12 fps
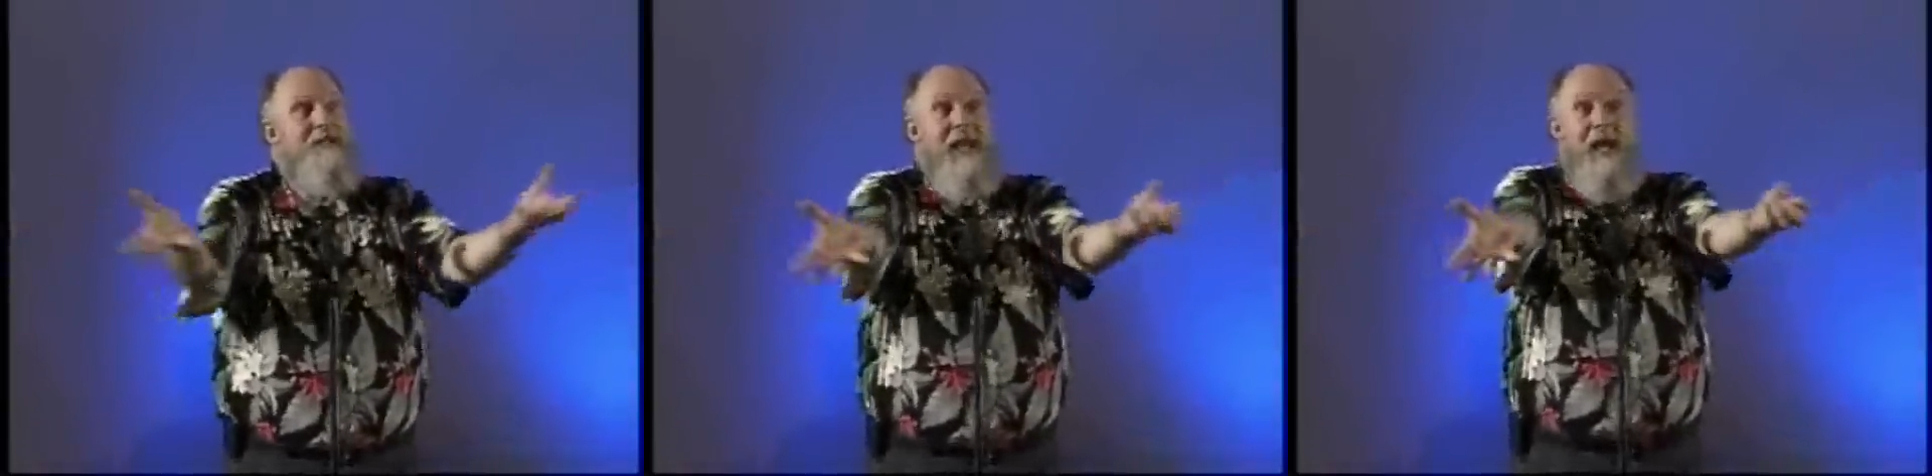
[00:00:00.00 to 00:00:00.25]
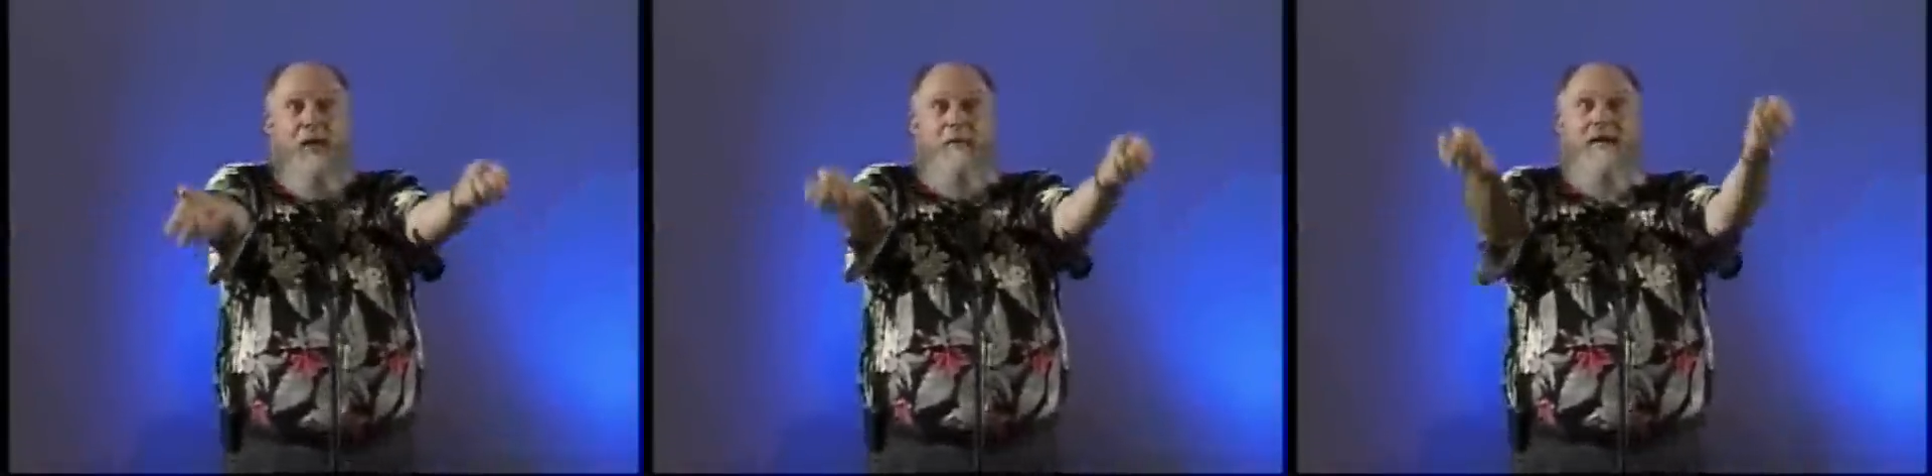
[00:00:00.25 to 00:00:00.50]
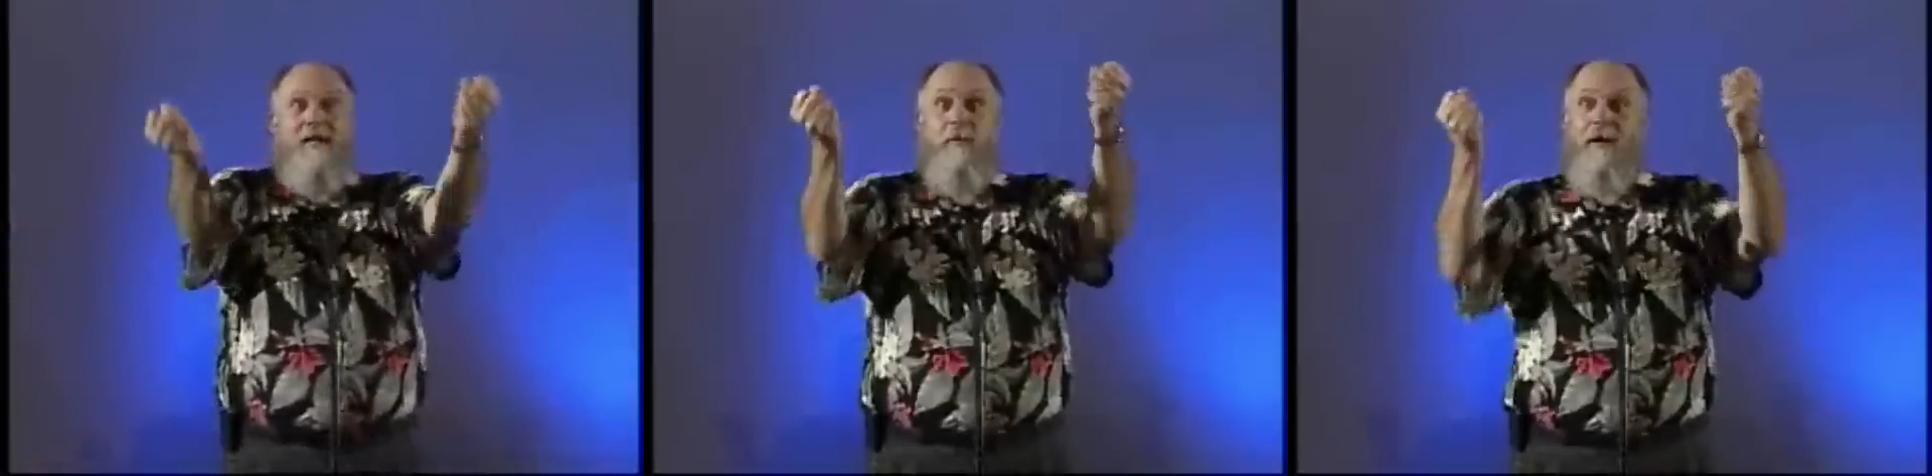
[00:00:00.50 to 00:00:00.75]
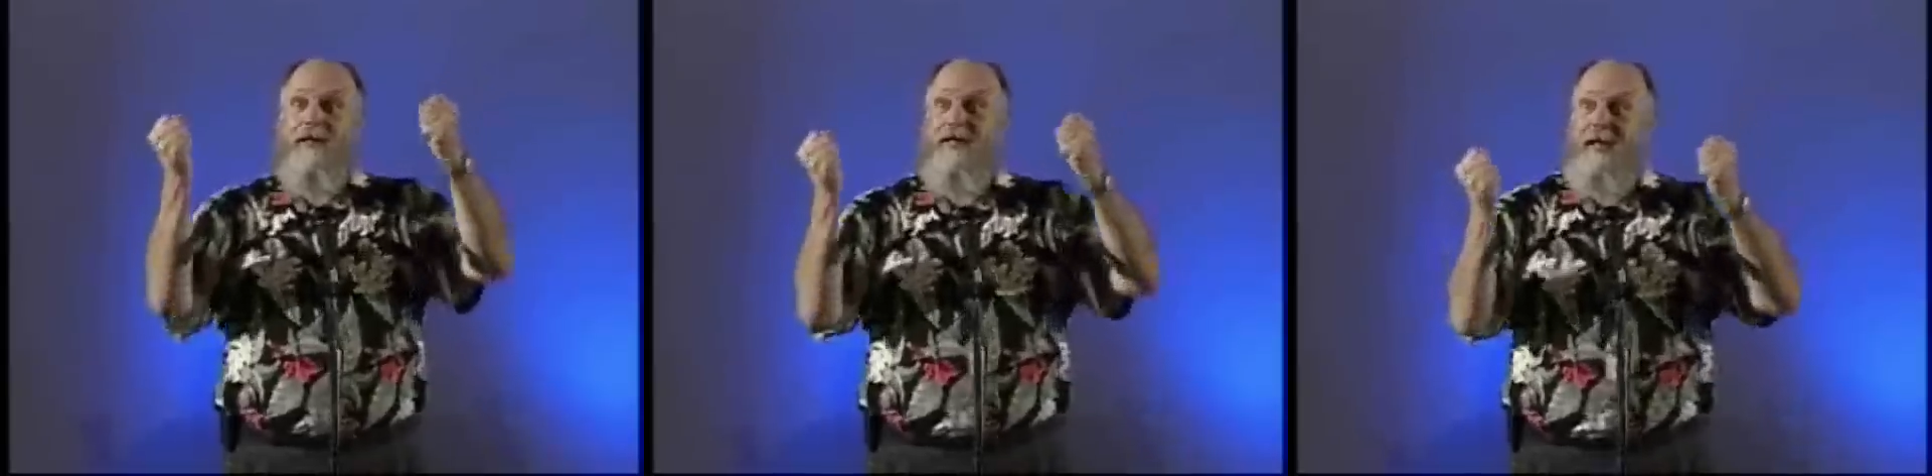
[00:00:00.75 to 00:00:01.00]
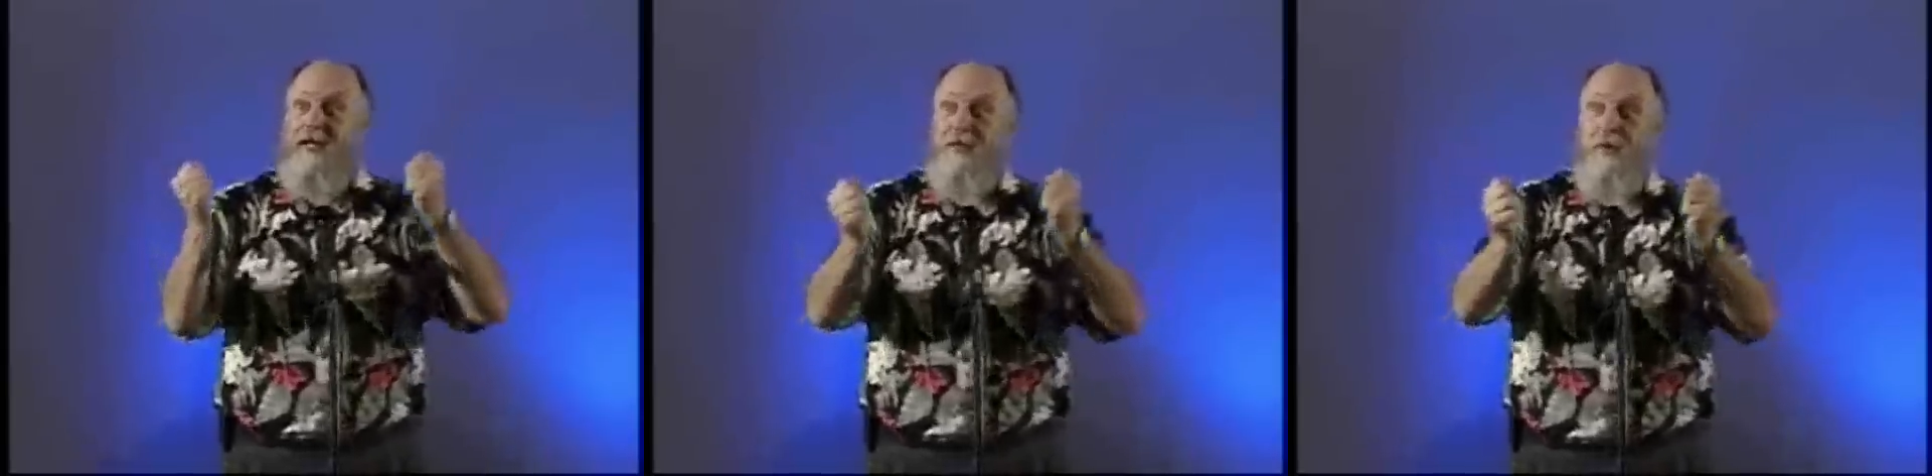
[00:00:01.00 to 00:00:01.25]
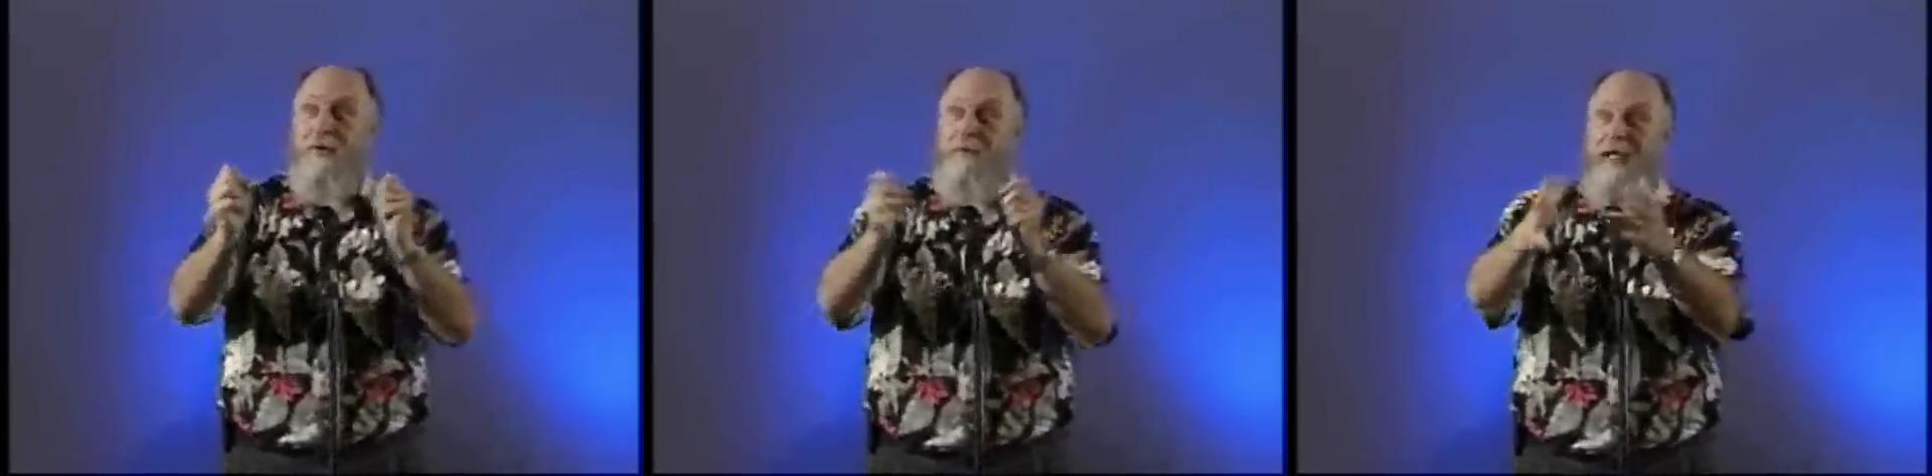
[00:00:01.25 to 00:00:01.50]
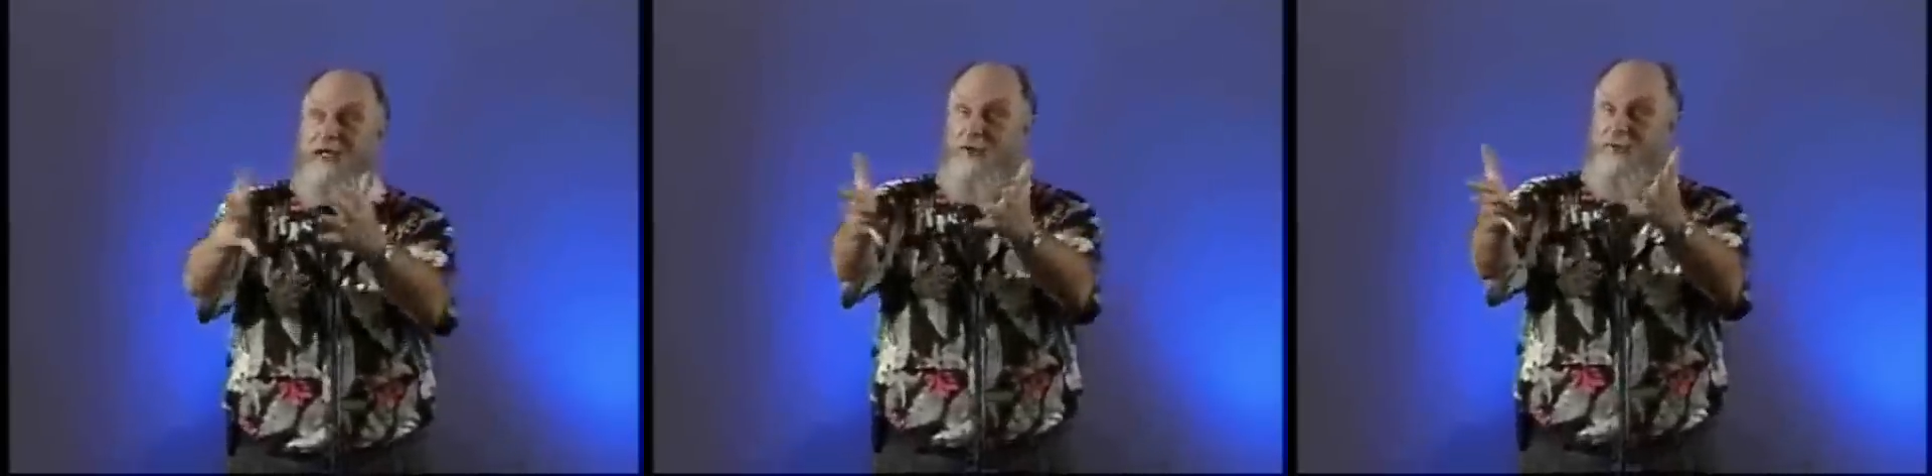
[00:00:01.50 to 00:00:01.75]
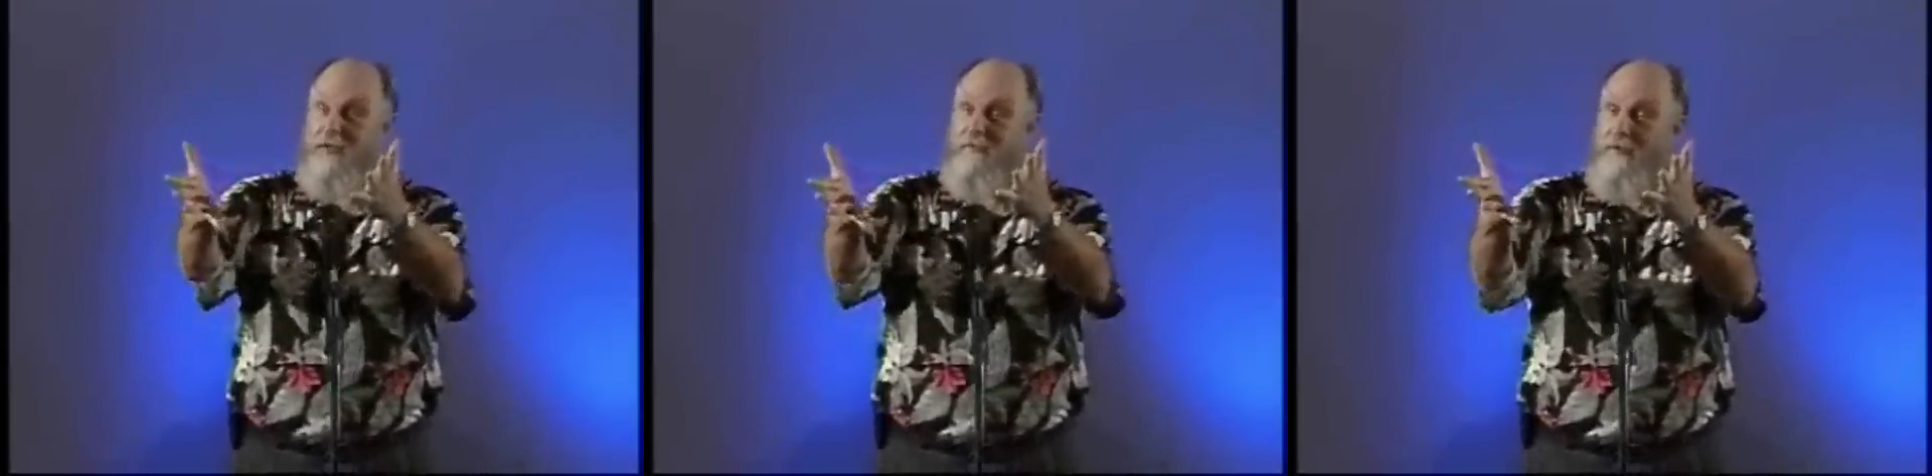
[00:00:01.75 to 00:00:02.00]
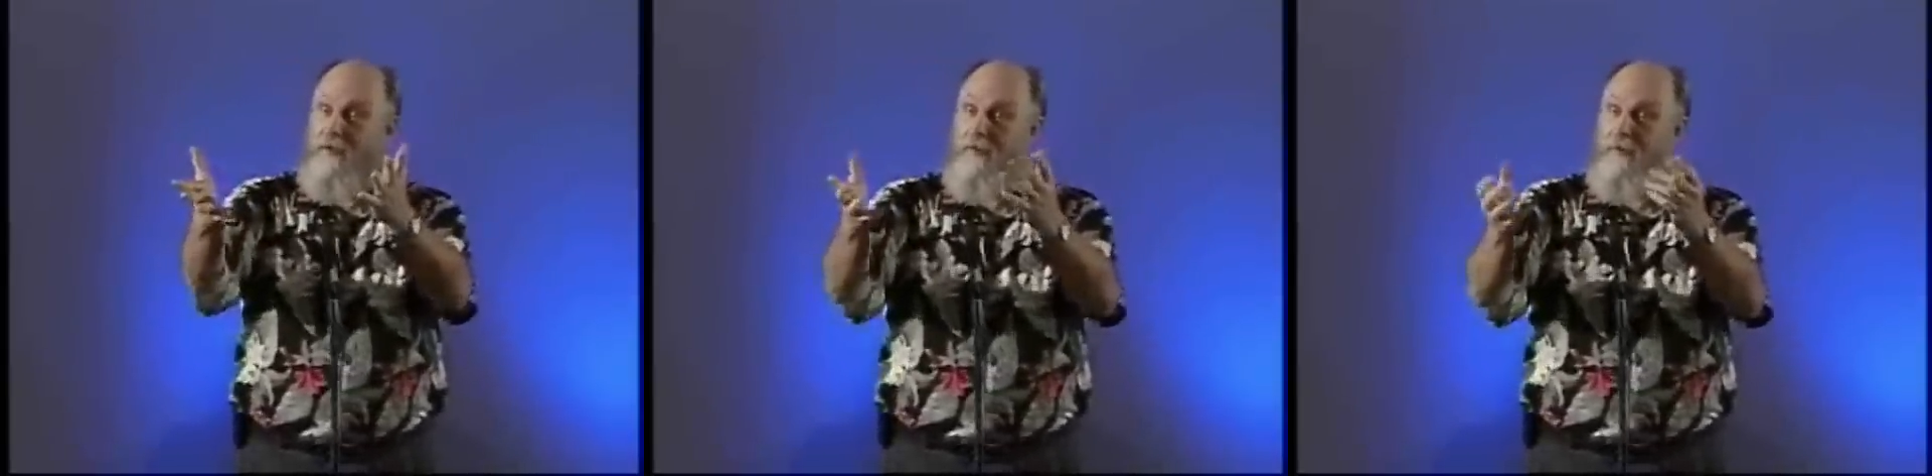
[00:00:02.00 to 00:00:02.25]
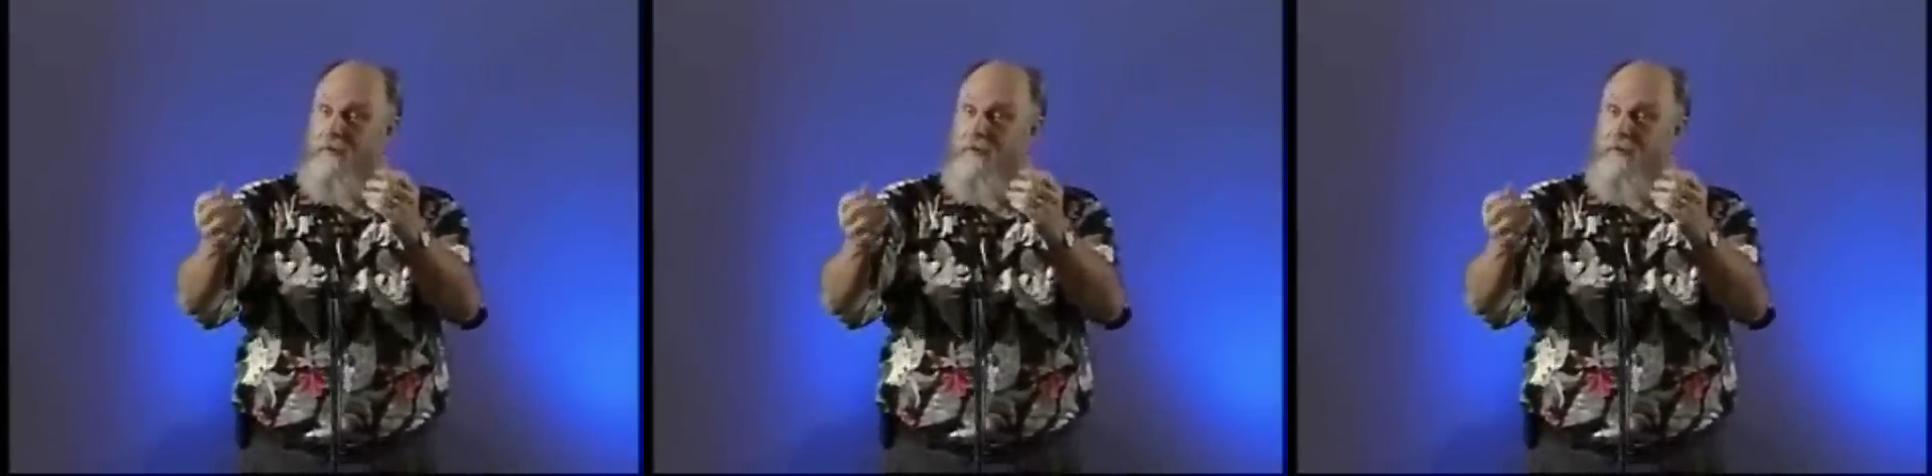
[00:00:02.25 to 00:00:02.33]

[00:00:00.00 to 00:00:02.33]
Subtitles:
Tell me, what can I do to make you different?"